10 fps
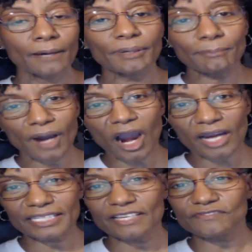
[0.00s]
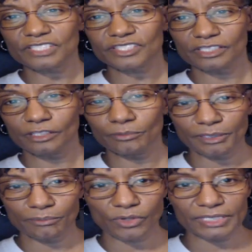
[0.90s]
But Mark gives us a little
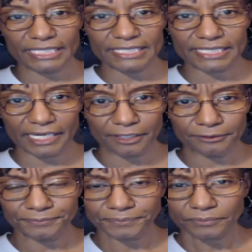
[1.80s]
bit more detail.